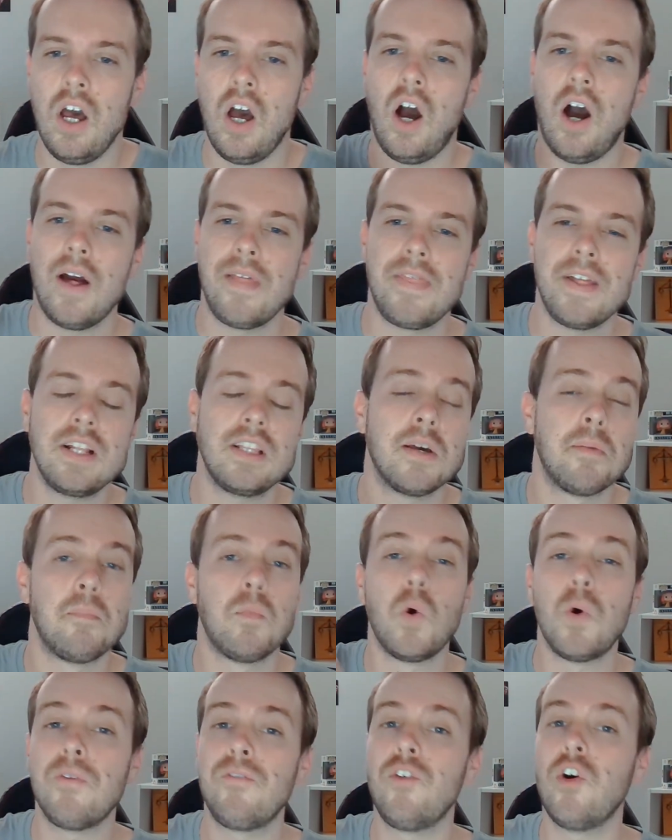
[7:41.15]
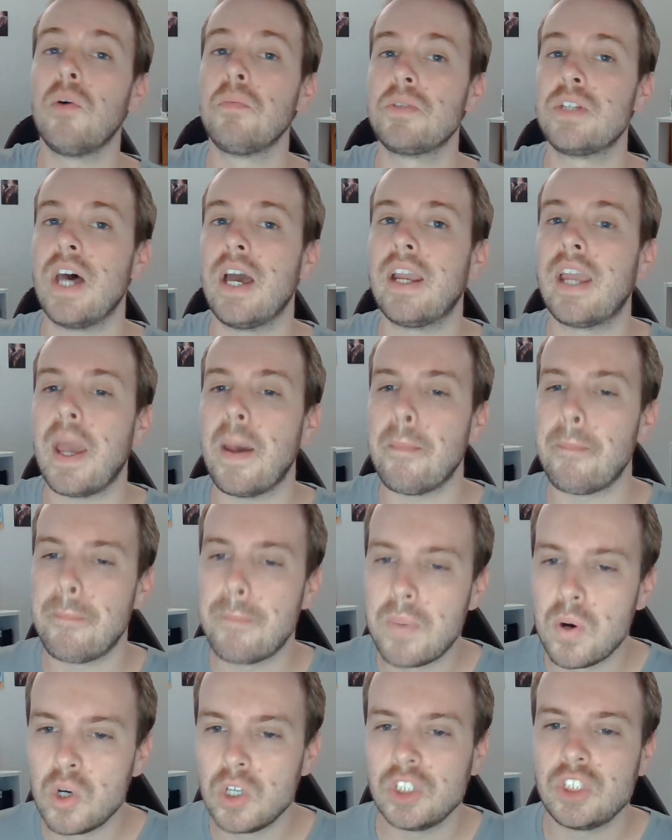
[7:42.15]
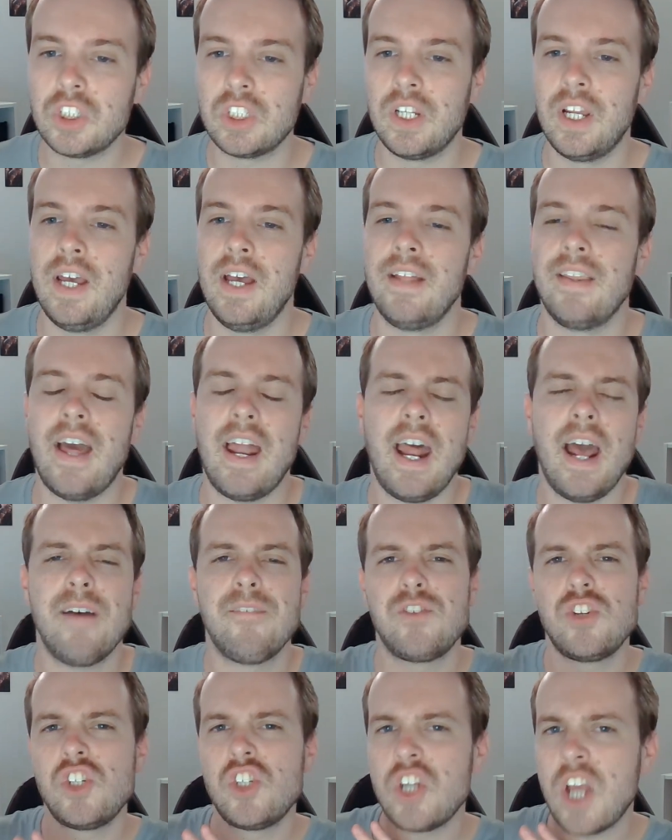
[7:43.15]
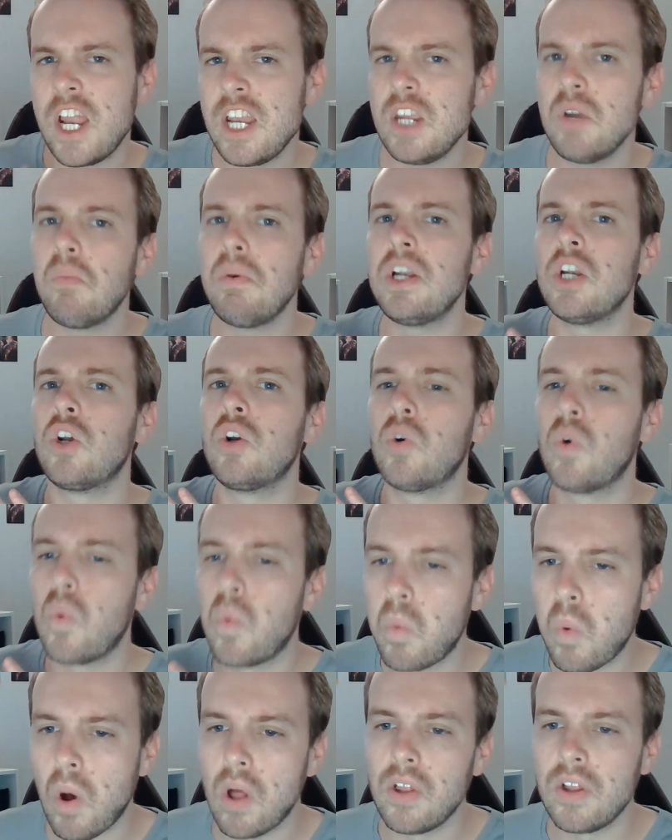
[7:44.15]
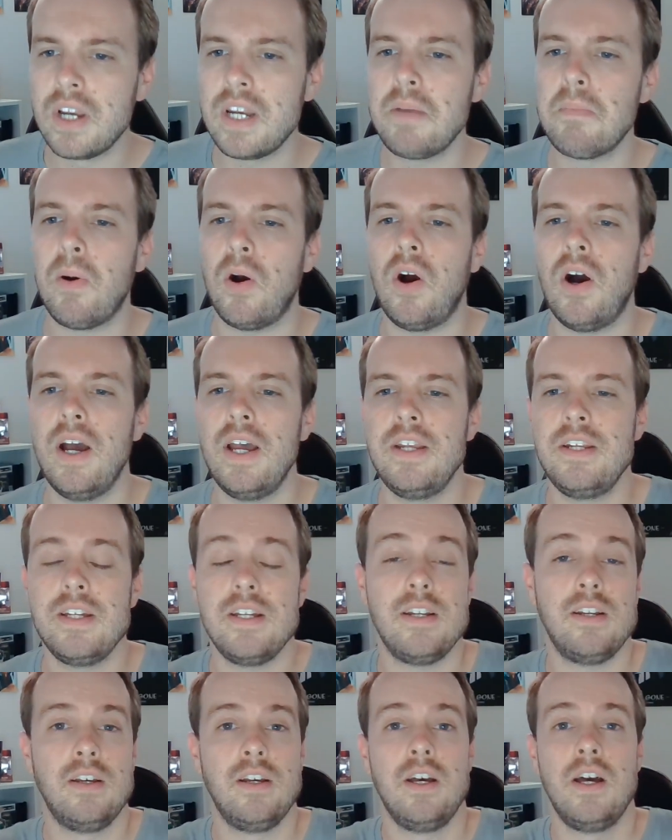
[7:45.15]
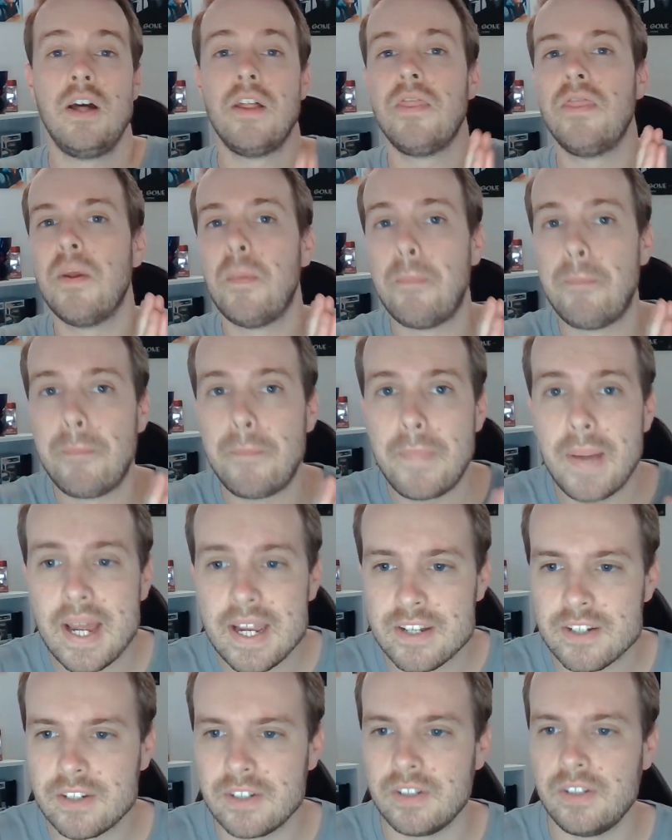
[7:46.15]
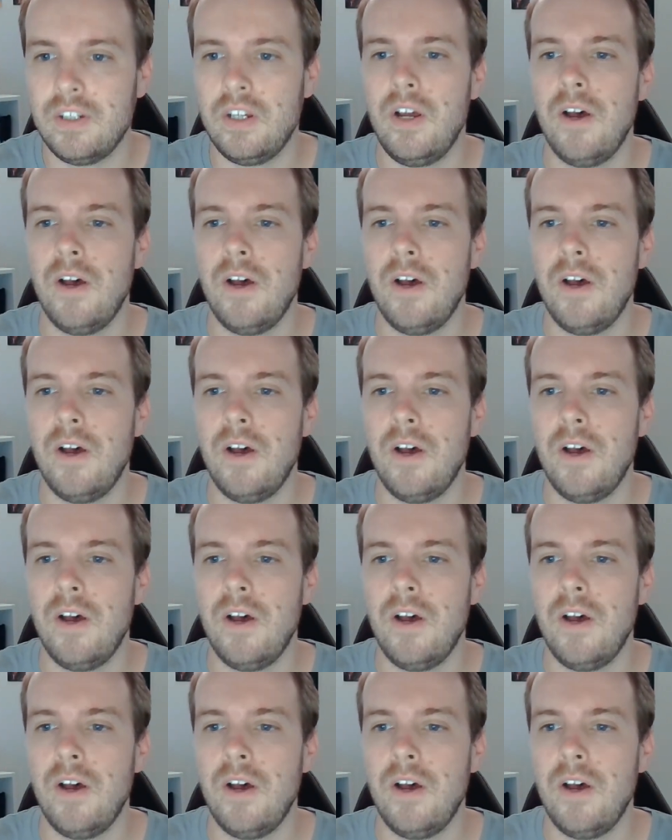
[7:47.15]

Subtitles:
I think the more films that get pushed that have genuine quality behind it, the better.